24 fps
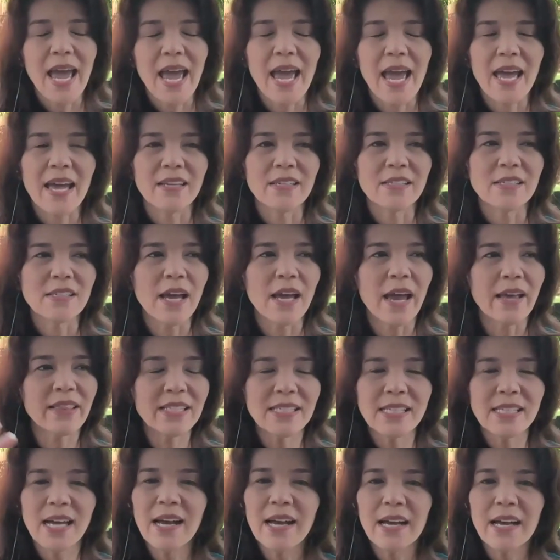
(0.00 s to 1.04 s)
And at
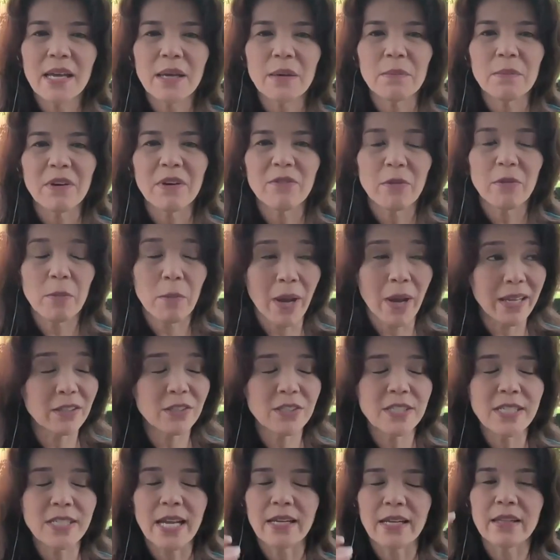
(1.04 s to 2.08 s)
the time, from my
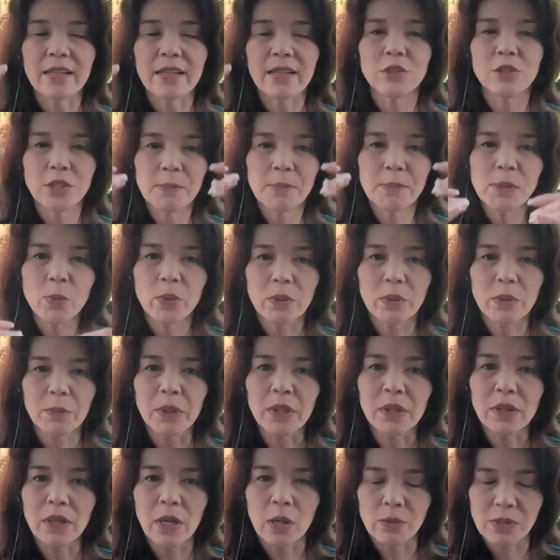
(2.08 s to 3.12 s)
understanding, the ships were
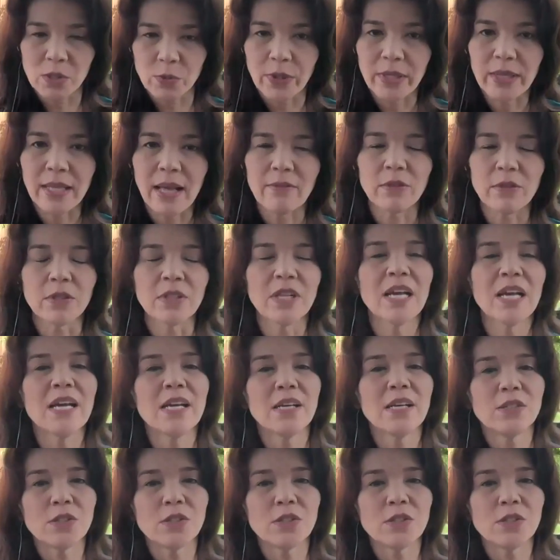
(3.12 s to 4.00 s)
below street level.